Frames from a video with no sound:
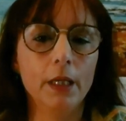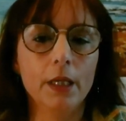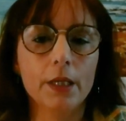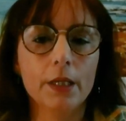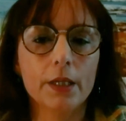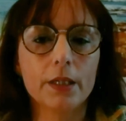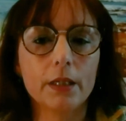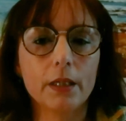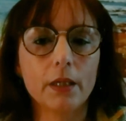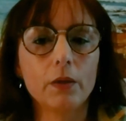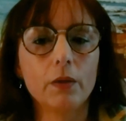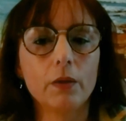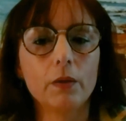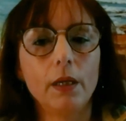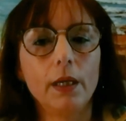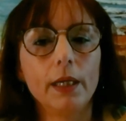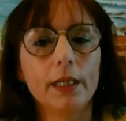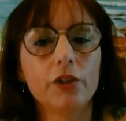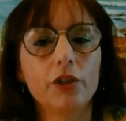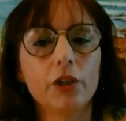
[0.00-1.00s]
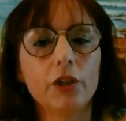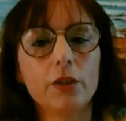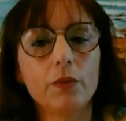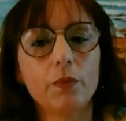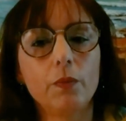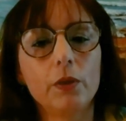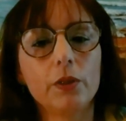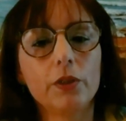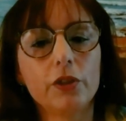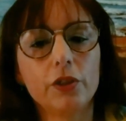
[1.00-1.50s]
So I just
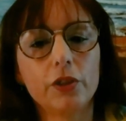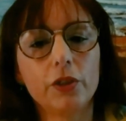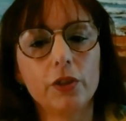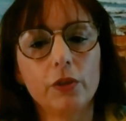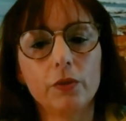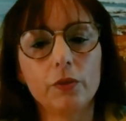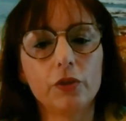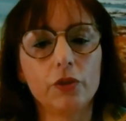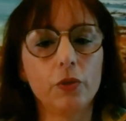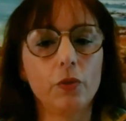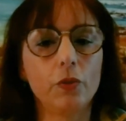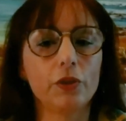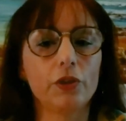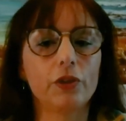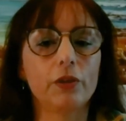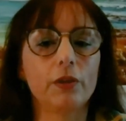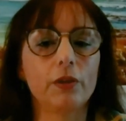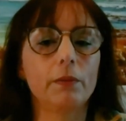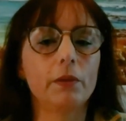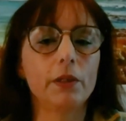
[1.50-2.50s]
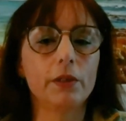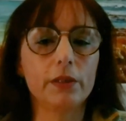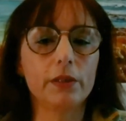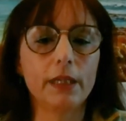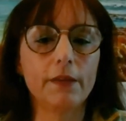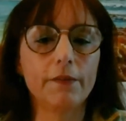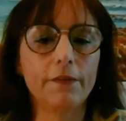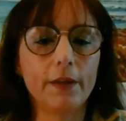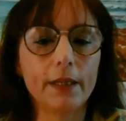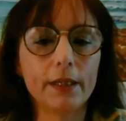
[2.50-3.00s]
want to talk to you. I'm going to
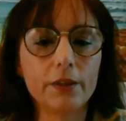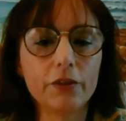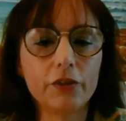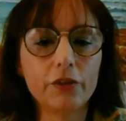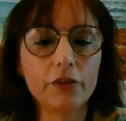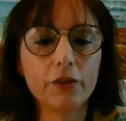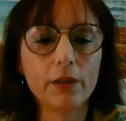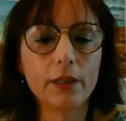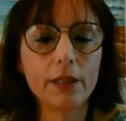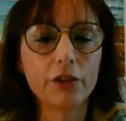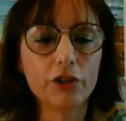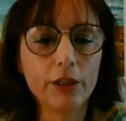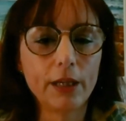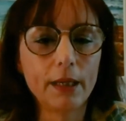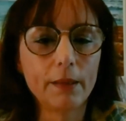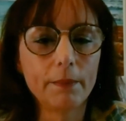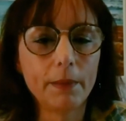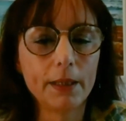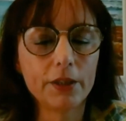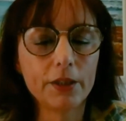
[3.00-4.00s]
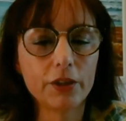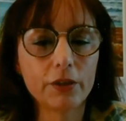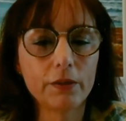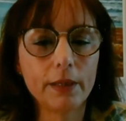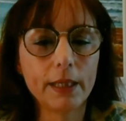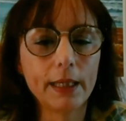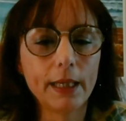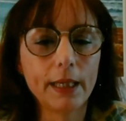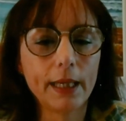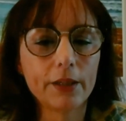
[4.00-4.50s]
see if I can try and share my
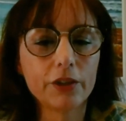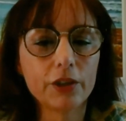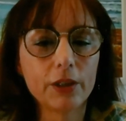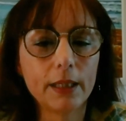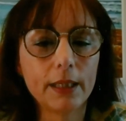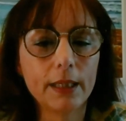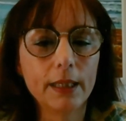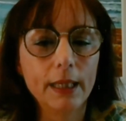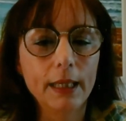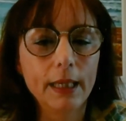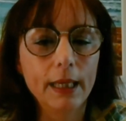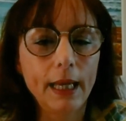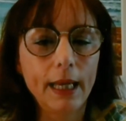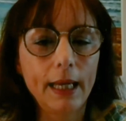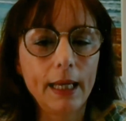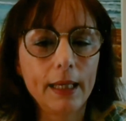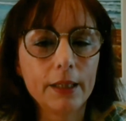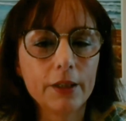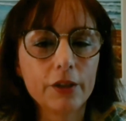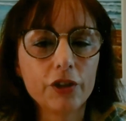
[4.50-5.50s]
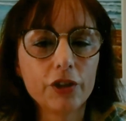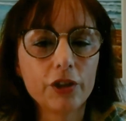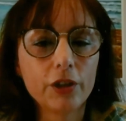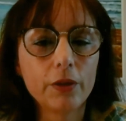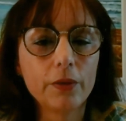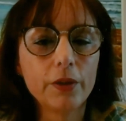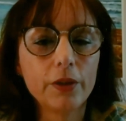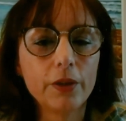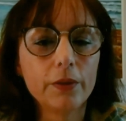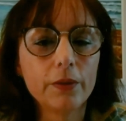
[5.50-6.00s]
screen actually and show
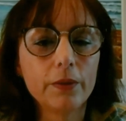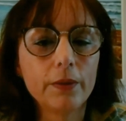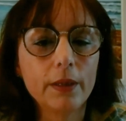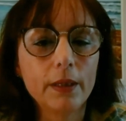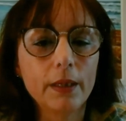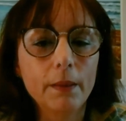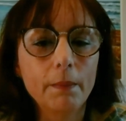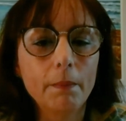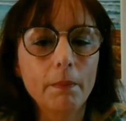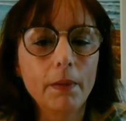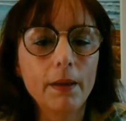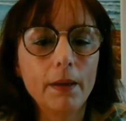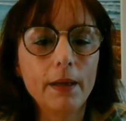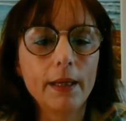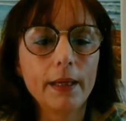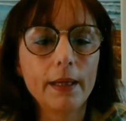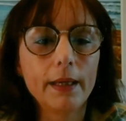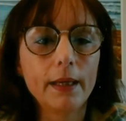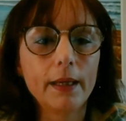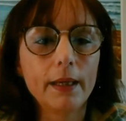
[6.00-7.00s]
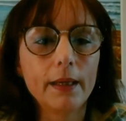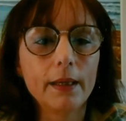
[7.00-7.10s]
you my